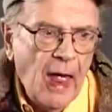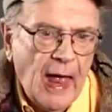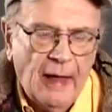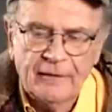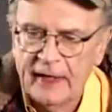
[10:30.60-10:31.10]

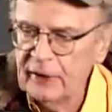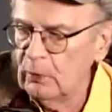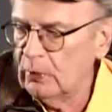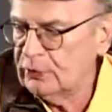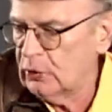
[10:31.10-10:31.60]
And then
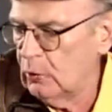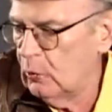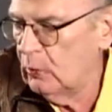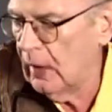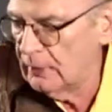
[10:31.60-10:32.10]
you would
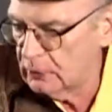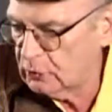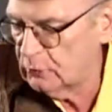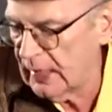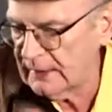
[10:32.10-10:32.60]
do,
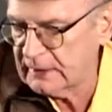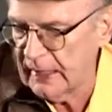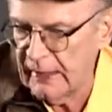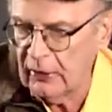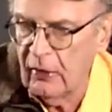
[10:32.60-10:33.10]
2 days
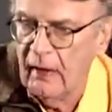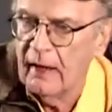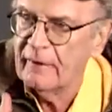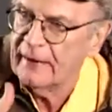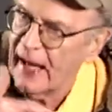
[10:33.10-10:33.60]
later,
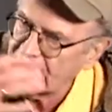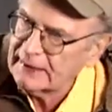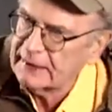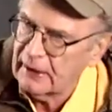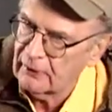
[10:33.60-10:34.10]
the
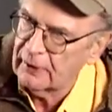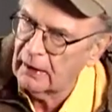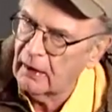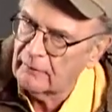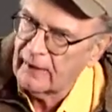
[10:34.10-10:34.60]

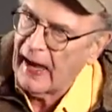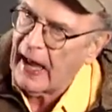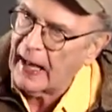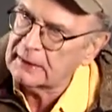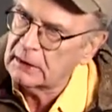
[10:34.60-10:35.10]
exterior of the
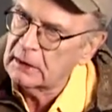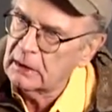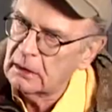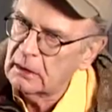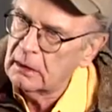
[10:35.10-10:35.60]
hat.
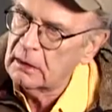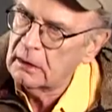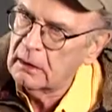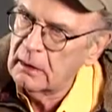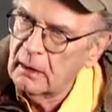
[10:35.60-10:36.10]

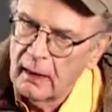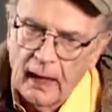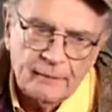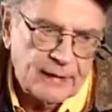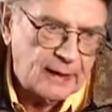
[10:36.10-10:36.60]

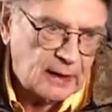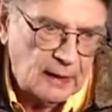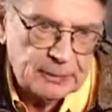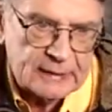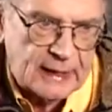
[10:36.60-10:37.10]
And then a
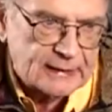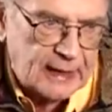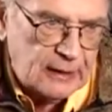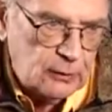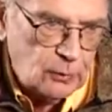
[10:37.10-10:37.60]
couple of days
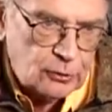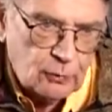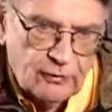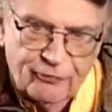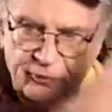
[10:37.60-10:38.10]
later, you would
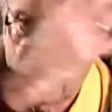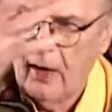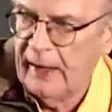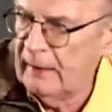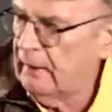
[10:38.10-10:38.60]
do the
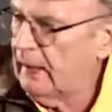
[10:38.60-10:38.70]
flying